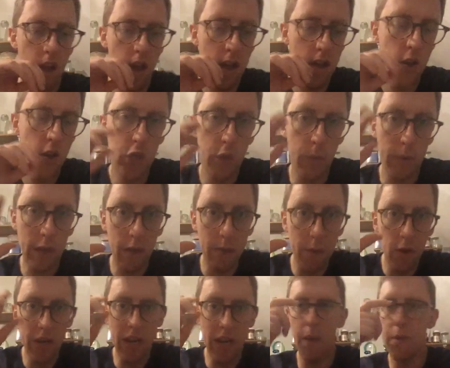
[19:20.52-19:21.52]
So we
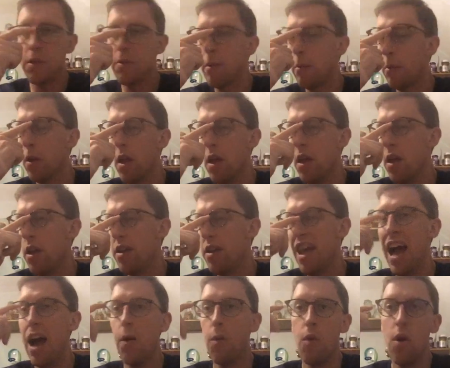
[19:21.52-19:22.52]
communicate with people.
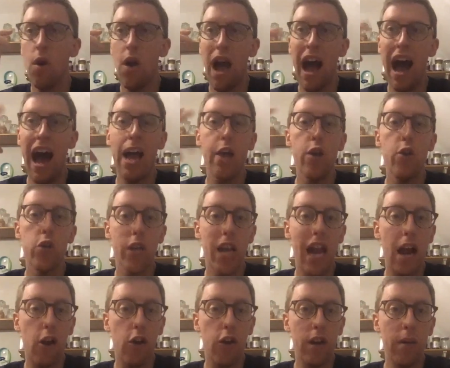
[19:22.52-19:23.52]
Now, I use an
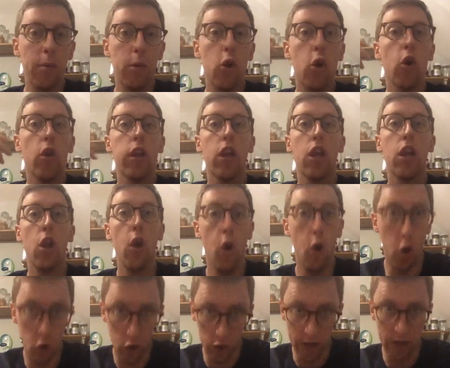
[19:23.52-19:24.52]
acronym called
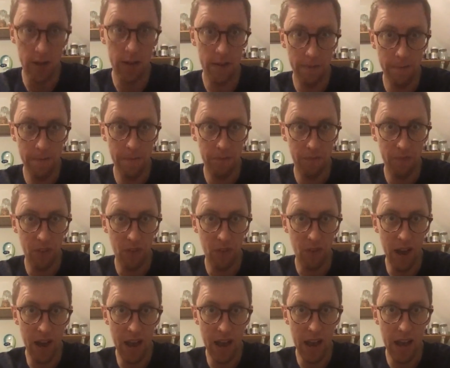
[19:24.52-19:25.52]
LORD,
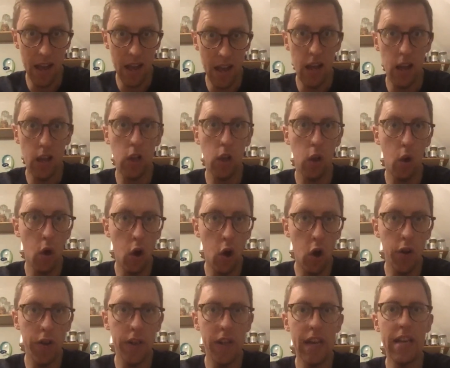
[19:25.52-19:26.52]
right?
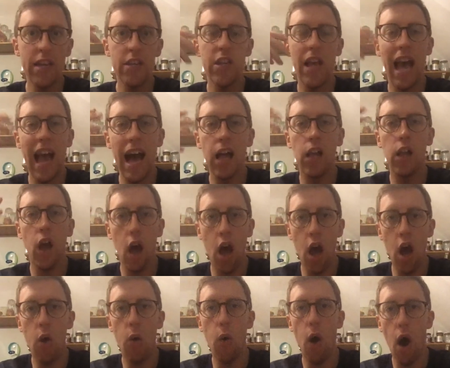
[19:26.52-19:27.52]
LORD is
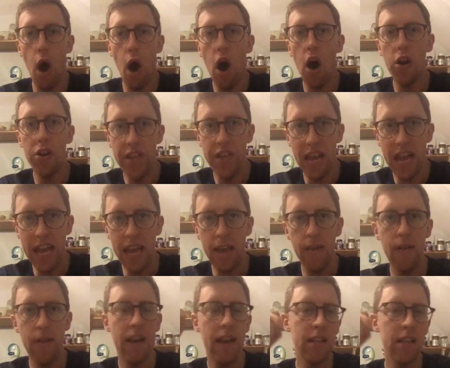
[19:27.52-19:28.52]
LORD.
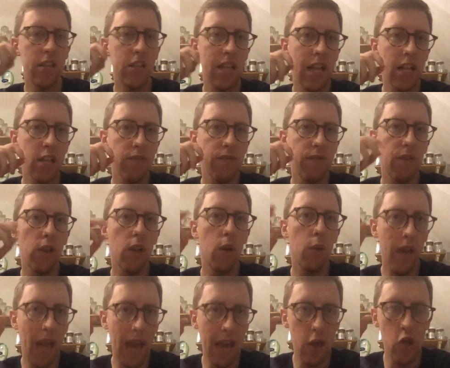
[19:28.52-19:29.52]
It stands for
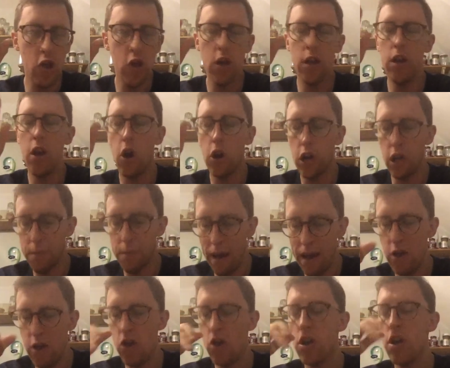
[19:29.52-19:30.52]
location,
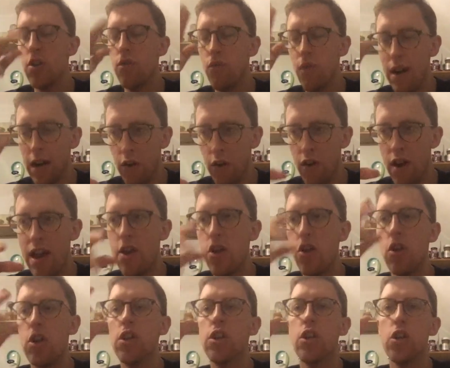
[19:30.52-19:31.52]
occupation,
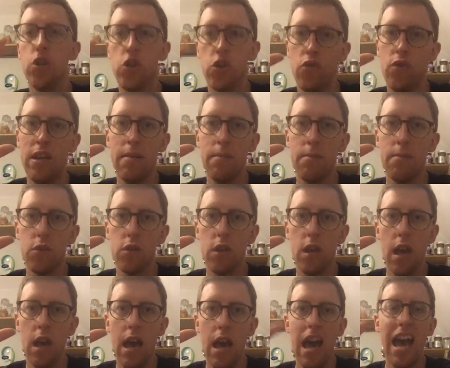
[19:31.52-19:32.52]
recreation, dreams.
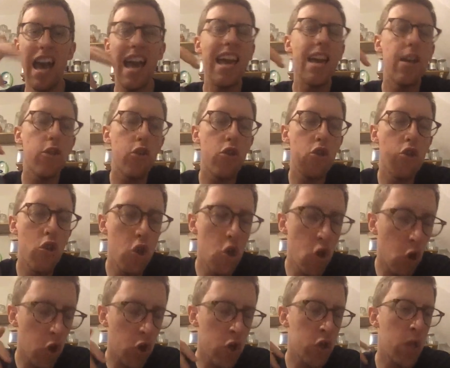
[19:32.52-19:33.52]
It's
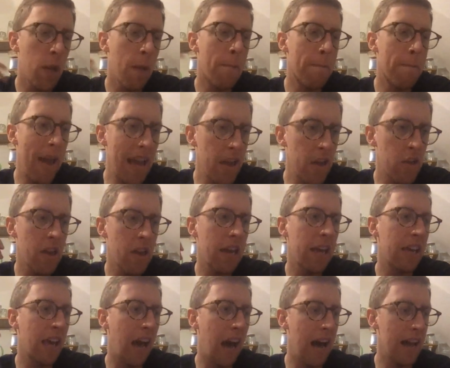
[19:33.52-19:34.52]
just a basic
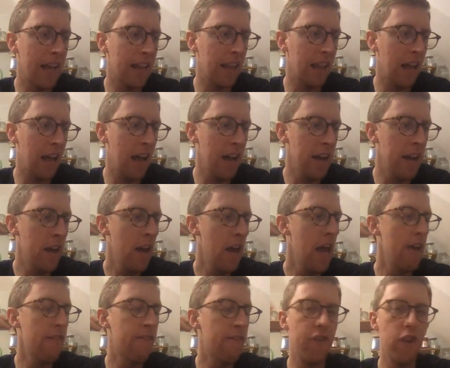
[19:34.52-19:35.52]
guideline
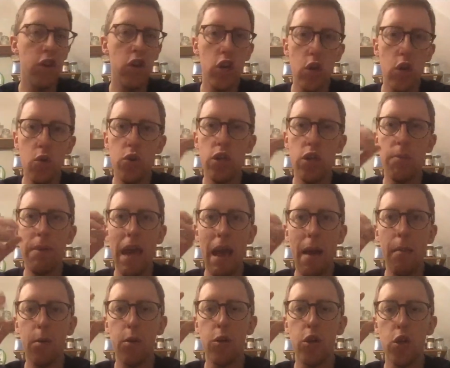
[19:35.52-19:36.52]
for you to be
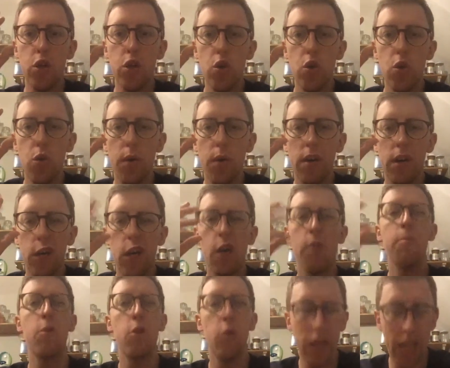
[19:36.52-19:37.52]
able to
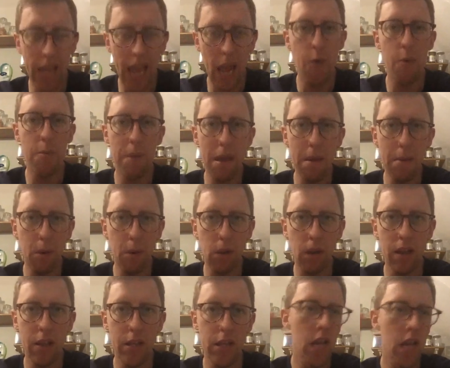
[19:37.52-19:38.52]
communicate with people
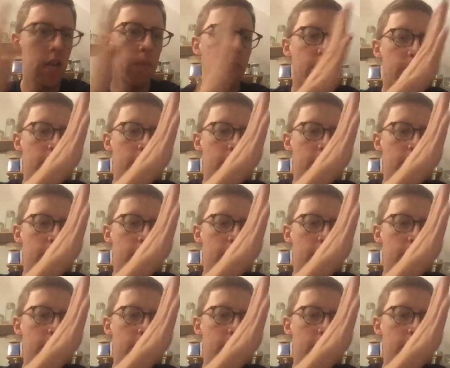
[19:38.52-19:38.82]
and turn them from a